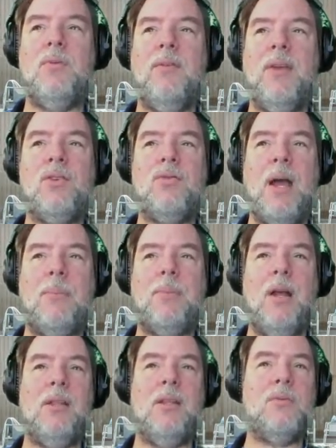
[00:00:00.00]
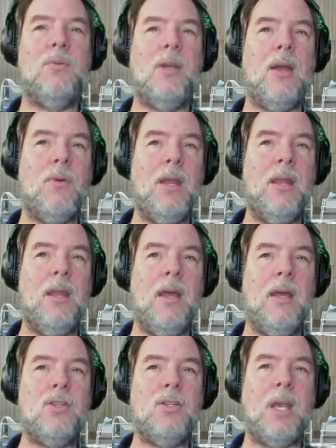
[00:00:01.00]
We've got drop-down lists. We've got
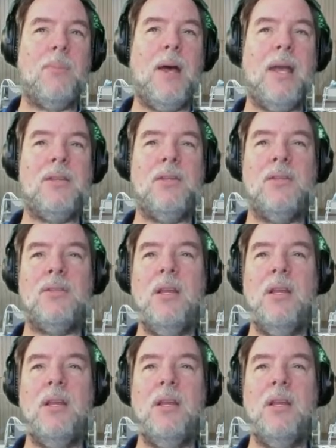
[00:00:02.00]
checkboxes.